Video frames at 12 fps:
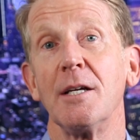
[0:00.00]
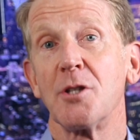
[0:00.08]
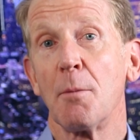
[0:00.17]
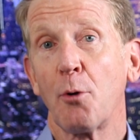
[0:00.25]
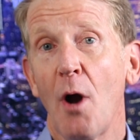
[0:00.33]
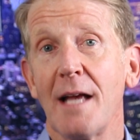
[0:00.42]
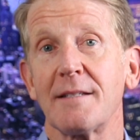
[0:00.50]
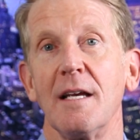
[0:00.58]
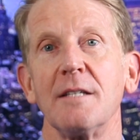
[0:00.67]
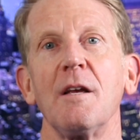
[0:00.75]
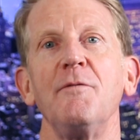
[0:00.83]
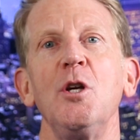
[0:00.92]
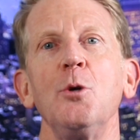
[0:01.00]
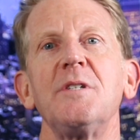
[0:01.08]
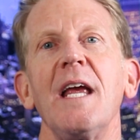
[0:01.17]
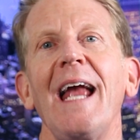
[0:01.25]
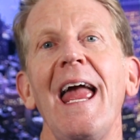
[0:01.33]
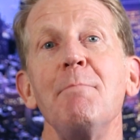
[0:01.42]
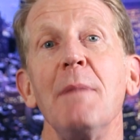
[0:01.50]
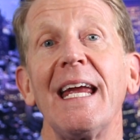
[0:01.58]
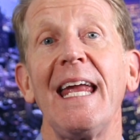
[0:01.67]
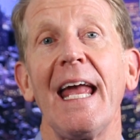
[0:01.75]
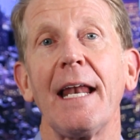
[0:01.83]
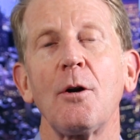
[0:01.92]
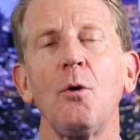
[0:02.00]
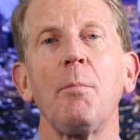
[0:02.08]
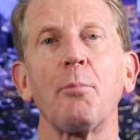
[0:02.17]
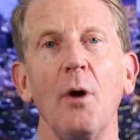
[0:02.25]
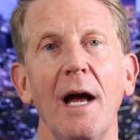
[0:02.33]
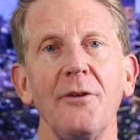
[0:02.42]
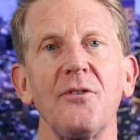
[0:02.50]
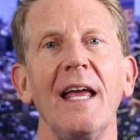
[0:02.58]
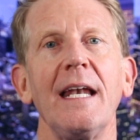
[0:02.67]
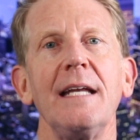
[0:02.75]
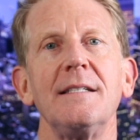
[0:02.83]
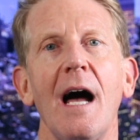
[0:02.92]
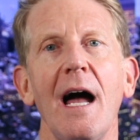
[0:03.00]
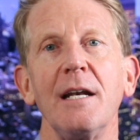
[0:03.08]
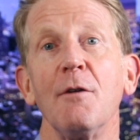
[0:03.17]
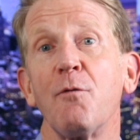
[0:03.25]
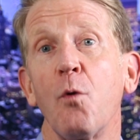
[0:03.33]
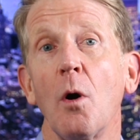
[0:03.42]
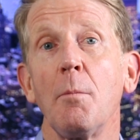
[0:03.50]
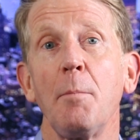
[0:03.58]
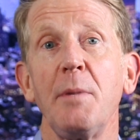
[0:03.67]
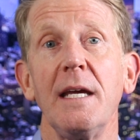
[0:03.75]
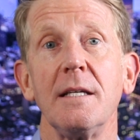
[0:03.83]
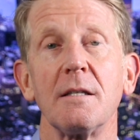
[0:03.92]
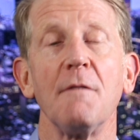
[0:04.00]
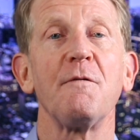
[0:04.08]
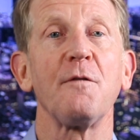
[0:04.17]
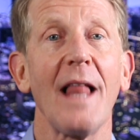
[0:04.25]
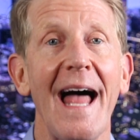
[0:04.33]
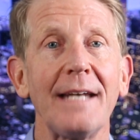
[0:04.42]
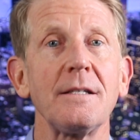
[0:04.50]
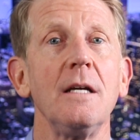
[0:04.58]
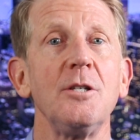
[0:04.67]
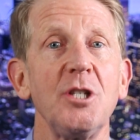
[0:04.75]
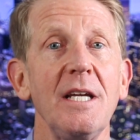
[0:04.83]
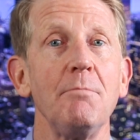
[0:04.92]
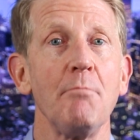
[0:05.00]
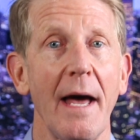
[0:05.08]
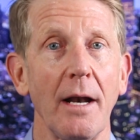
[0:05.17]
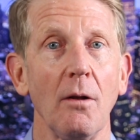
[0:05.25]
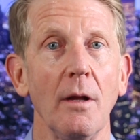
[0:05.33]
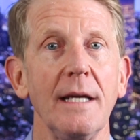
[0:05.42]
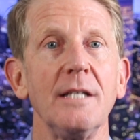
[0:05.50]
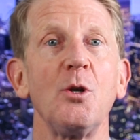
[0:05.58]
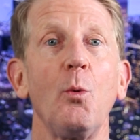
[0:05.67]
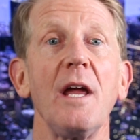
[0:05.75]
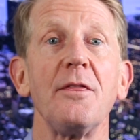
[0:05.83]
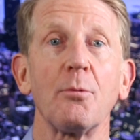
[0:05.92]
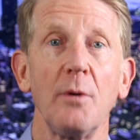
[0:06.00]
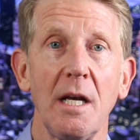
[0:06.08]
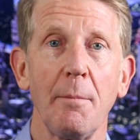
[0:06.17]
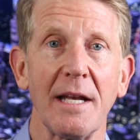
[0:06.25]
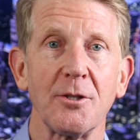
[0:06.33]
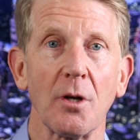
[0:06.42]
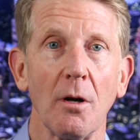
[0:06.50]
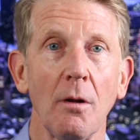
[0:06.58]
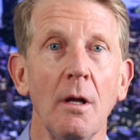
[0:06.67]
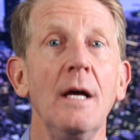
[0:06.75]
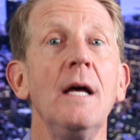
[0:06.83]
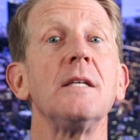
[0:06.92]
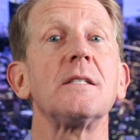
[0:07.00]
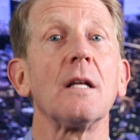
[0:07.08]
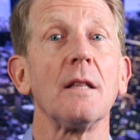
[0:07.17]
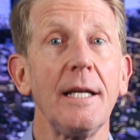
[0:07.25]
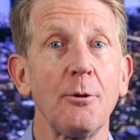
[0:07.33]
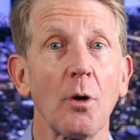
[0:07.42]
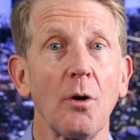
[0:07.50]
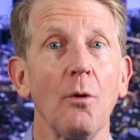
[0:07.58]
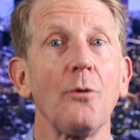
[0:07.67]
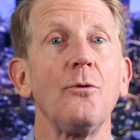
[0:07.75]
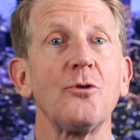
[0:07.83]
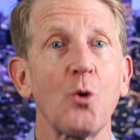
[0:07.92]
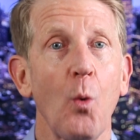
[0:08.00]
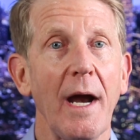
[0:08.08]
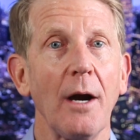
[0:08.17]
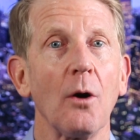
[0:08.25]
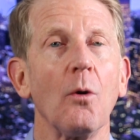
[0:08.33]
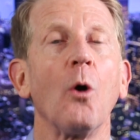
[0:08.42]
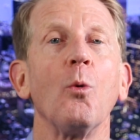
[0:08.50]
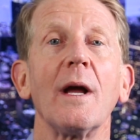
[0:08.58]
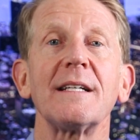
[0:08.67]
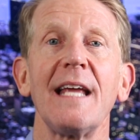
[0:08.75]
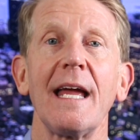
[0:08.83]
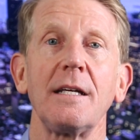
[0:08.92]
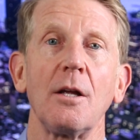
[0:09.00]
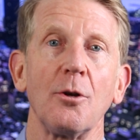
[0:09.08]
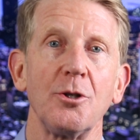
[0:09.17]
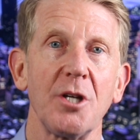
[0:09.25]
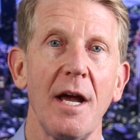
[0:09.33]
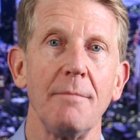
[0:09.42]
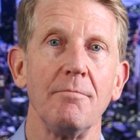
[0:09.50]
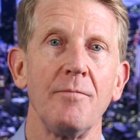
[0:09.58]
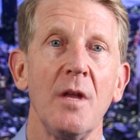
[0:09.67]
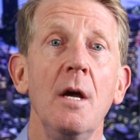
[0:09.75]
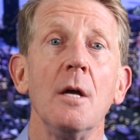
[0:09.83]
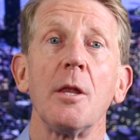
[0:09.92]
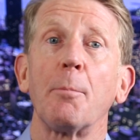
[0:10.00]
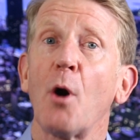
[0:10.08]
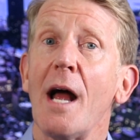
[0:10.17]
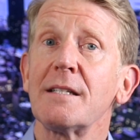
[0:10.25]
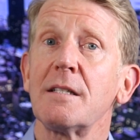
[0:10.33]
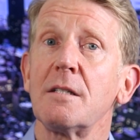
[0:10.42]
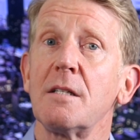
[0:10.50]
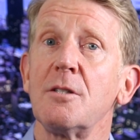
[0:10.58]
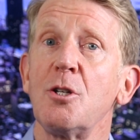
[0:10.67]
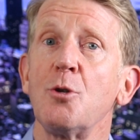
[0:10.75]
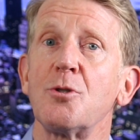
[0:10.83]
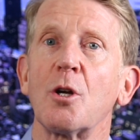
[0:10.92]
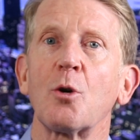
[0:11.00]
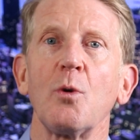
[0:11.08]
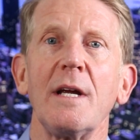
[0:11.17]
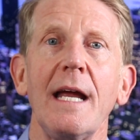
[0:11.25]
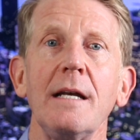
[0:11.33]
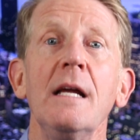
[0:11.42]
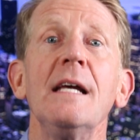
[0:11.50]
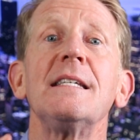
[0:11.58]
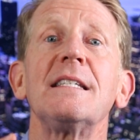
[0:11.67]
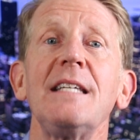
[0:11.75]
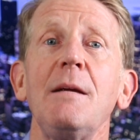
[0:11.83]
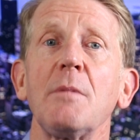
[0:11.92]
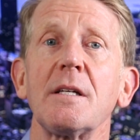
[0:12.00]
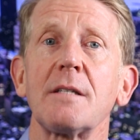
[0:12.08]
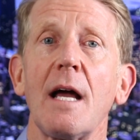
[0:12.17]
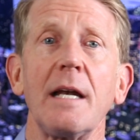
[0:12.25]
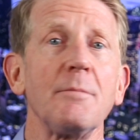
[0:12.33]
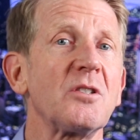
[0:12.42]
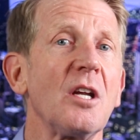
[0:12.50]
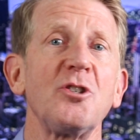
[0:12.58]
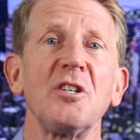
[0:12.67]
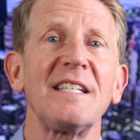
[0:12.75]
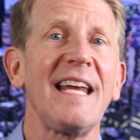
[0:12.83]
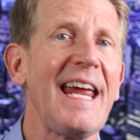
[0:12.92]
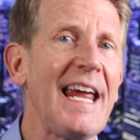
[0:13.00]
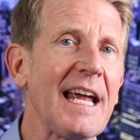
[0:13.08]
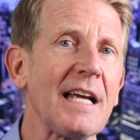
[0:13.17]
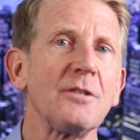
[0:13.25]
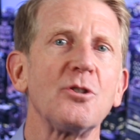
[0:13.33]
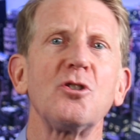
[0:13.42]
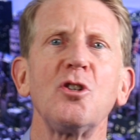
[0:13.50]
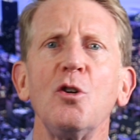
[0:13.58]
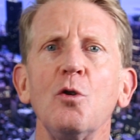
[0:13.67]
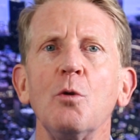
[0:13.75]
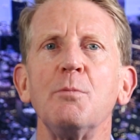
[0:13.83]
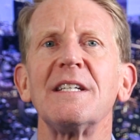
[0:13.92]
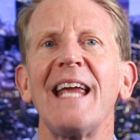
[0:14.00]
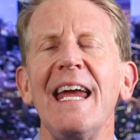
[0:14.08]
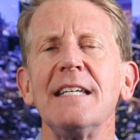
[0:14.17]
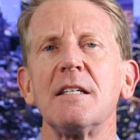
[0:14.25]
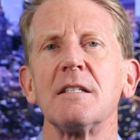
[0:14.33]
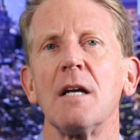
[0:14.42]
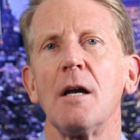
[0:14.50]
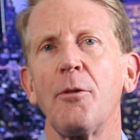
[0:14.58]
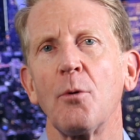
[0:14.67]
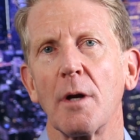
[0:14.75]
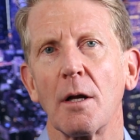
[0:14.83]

is the process of using a mechanical press and a die to form a piece of flat sheet metal into a three-dimensional, cylindrical, square, or rectangular shape. The process is used to create seamless items such as cans, tubes, cases, and other